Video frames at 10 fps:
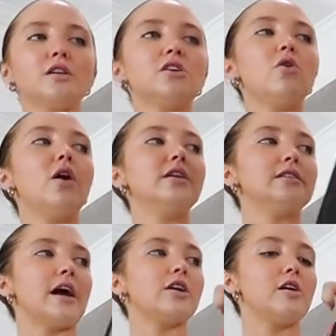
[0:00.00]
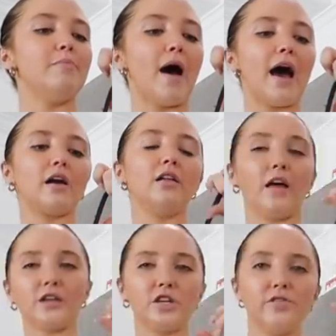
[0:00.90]
also a designer bag
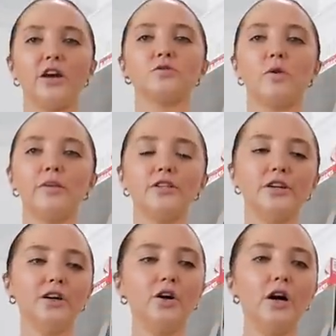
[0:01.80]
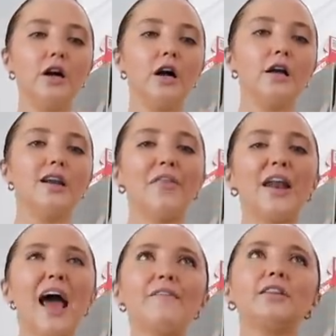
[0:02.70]
collection if you guys want me to. Not
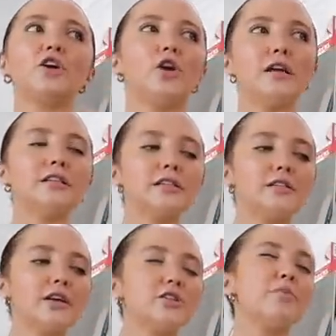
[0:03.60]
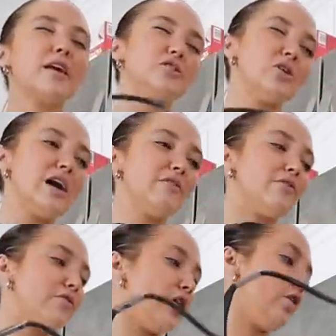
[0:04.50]
that I have like the craziest collection, but I do
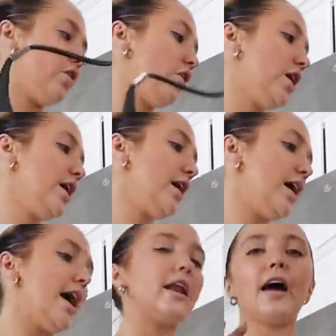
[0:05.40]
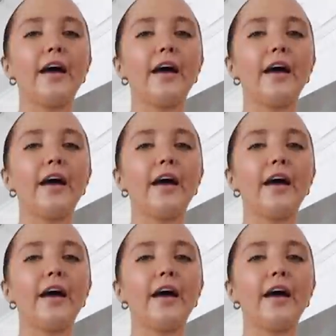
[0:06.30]
have a few and